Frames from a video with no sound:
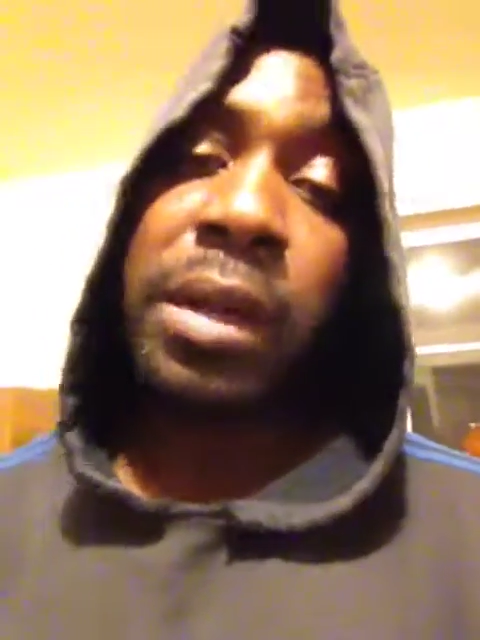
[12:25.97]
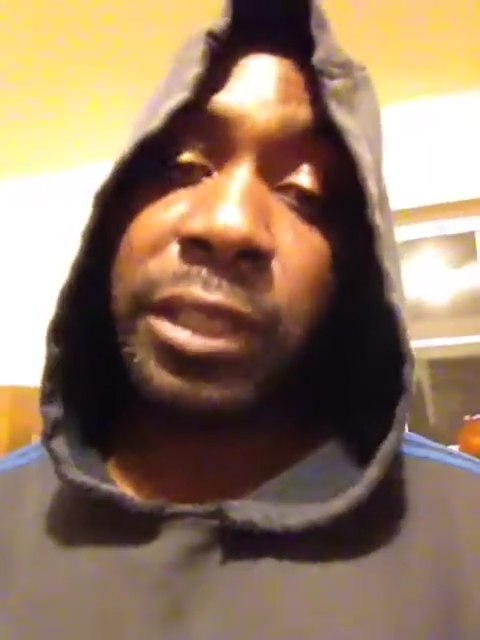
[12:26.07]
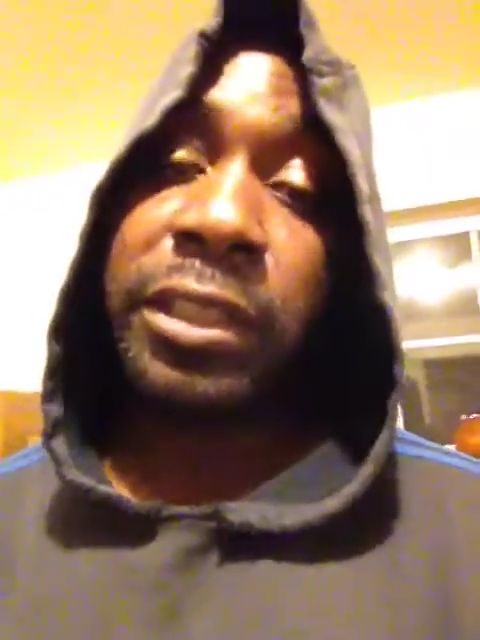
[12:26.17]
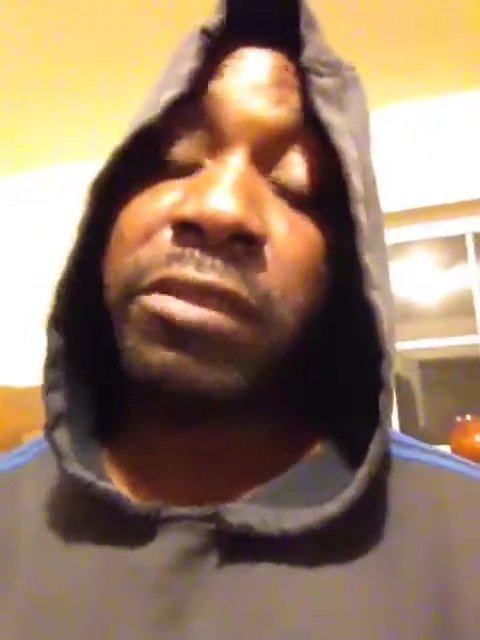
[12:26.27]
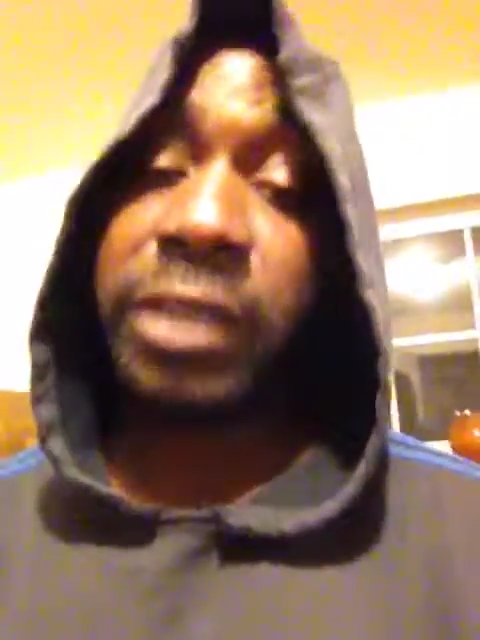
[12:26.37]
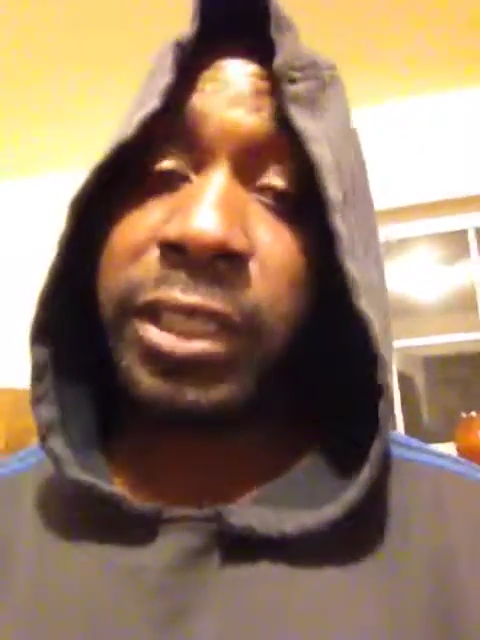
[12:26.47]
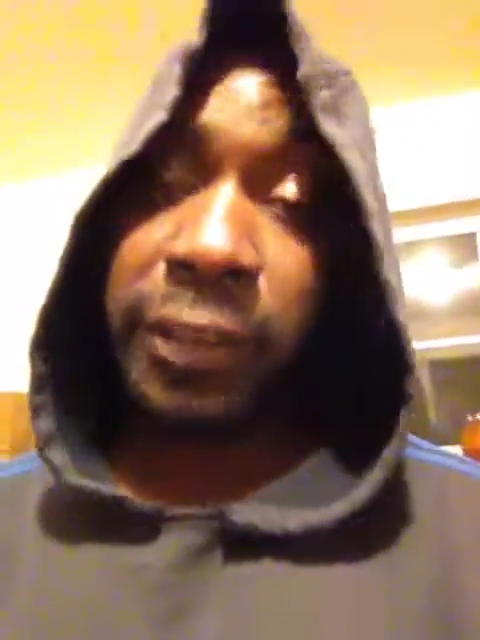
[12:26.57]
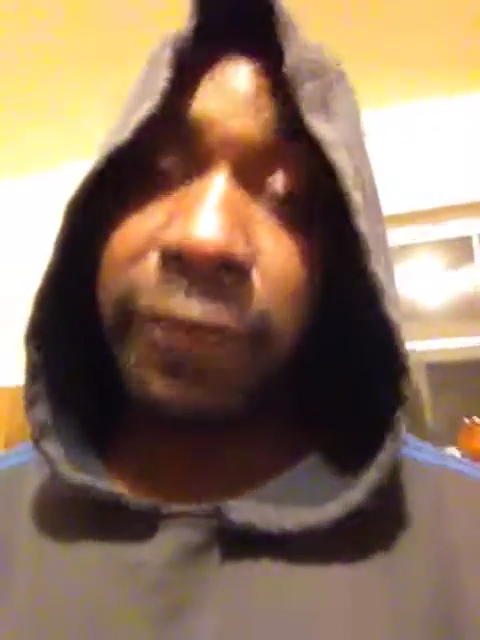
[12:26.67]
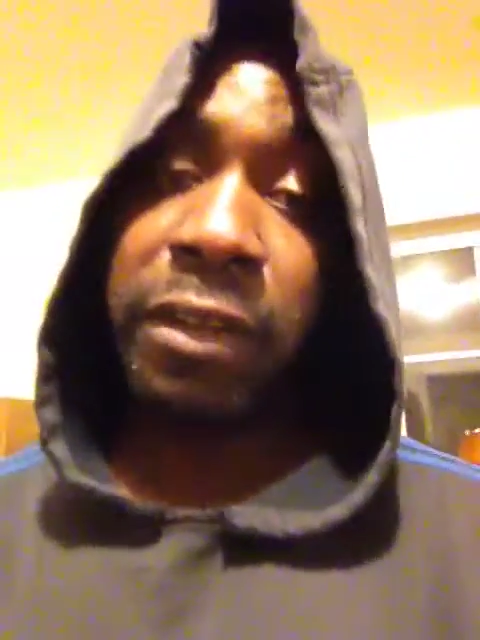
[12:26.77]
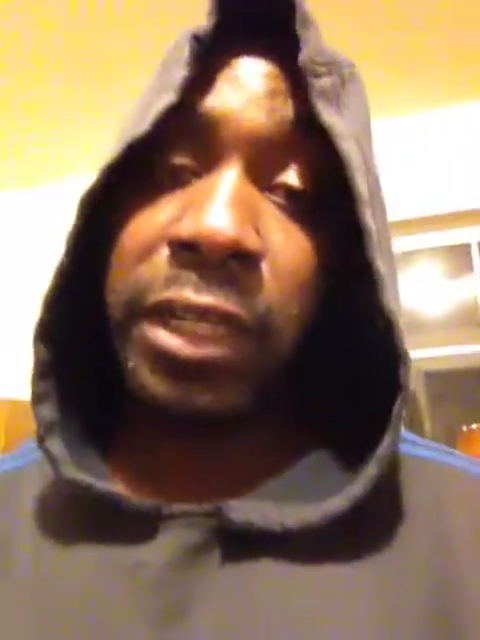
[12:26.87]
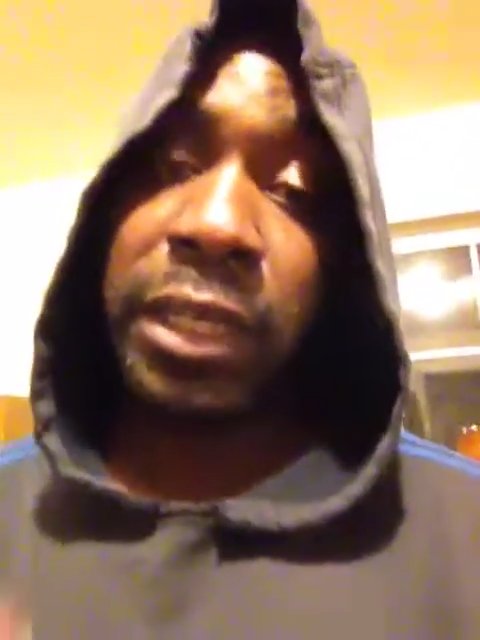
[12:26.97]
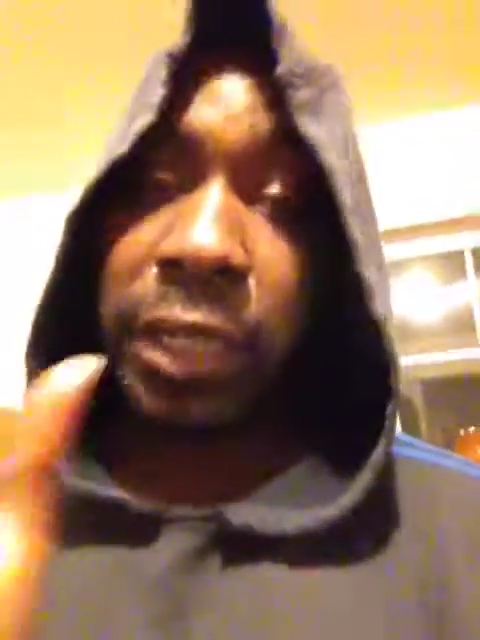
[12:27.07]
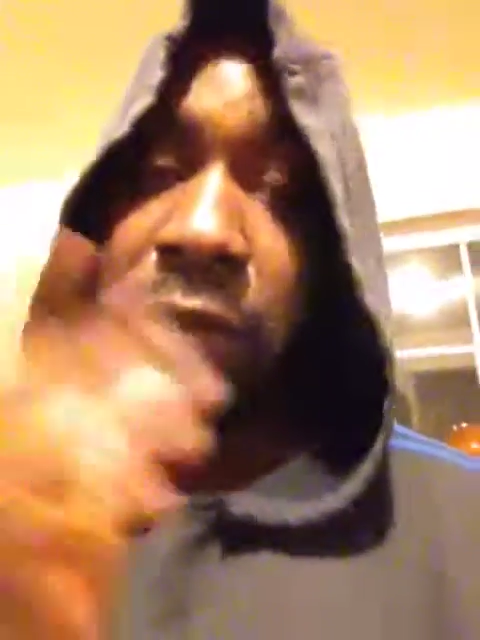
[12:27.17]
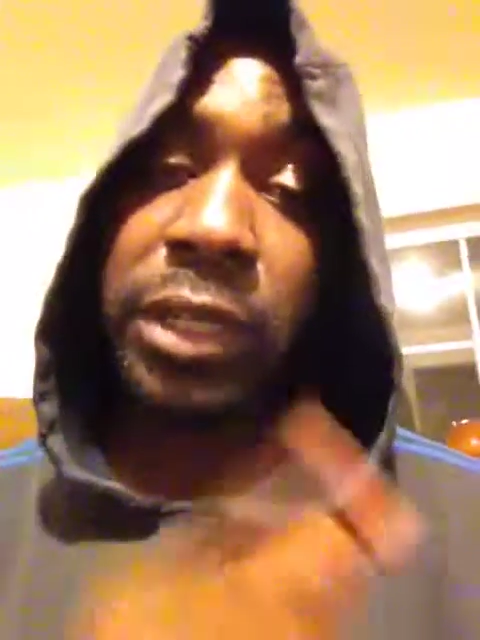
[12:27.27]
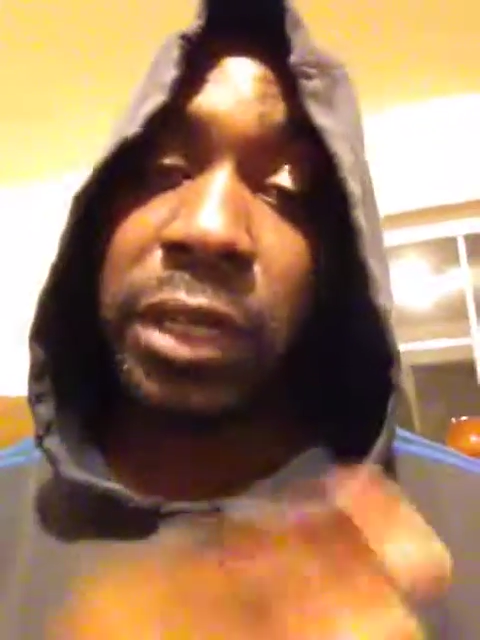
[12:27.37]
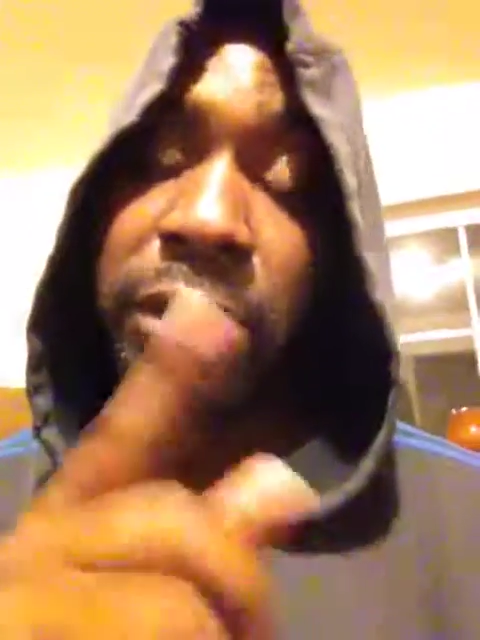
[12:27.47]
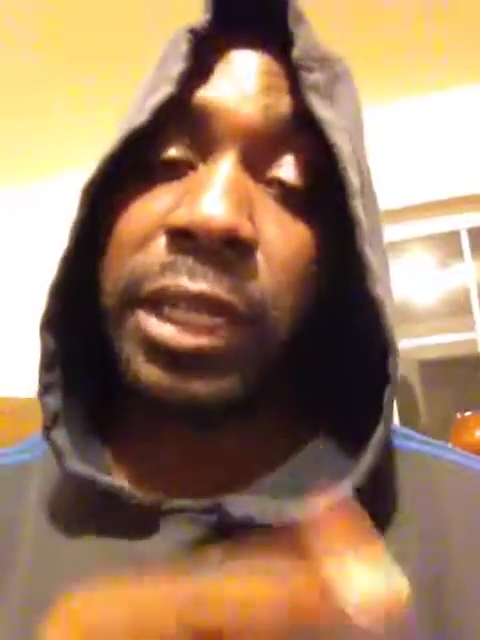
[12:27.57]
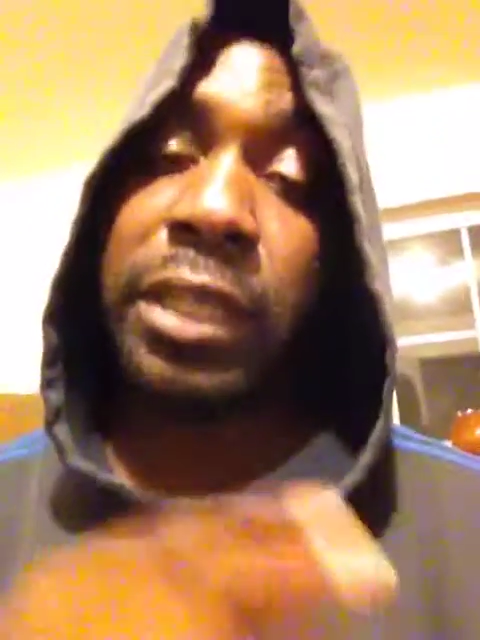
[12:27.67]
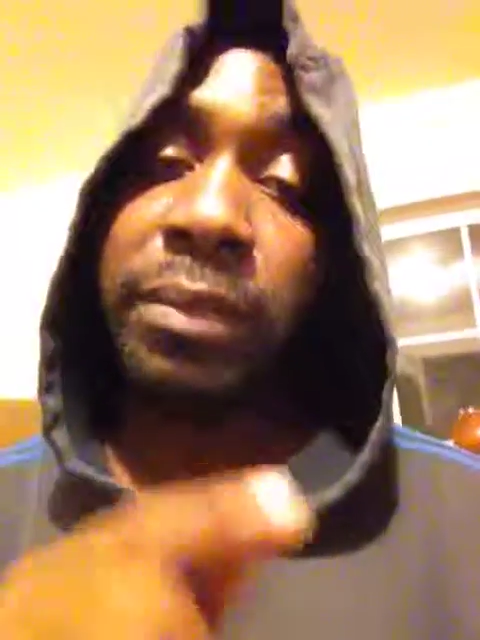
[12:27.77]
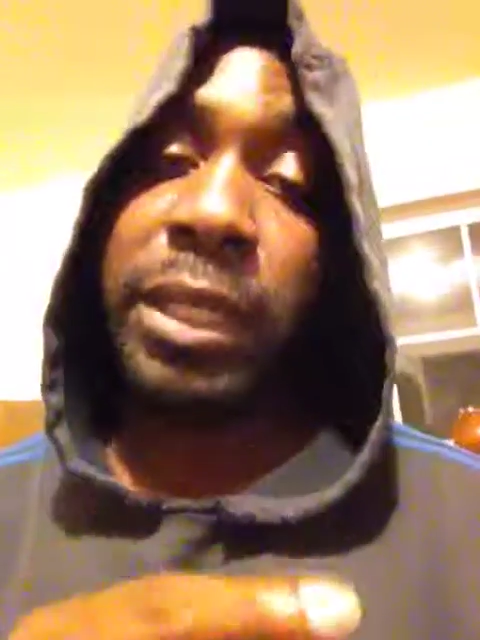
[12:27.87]
this screen is different, and I'll tell you
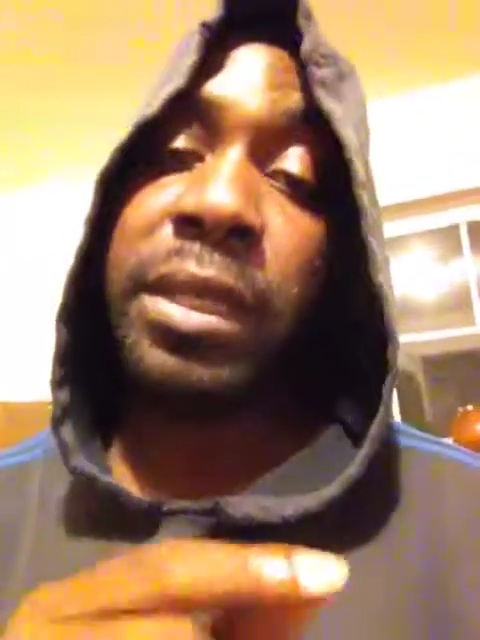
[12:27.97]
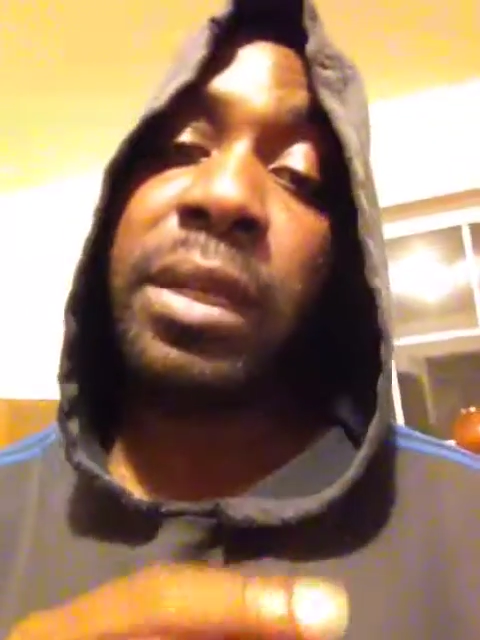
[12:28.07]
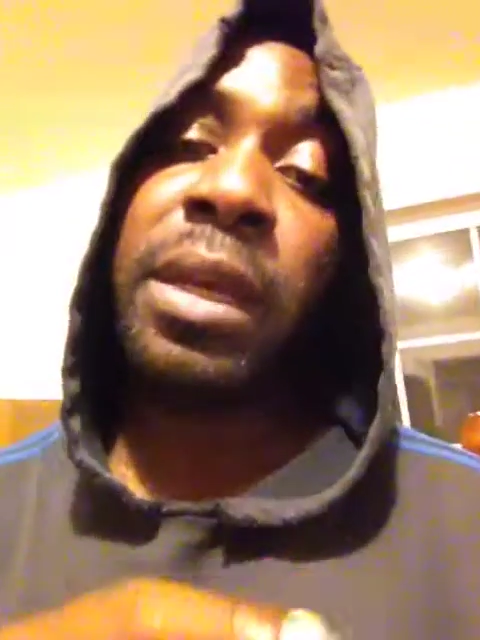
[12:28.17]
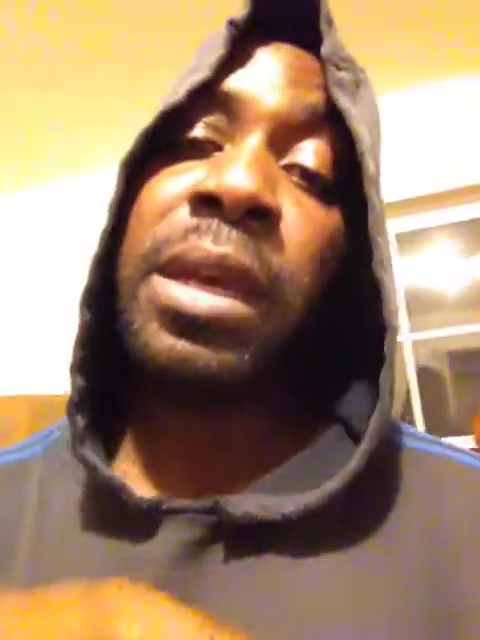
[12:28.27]
that in a minute.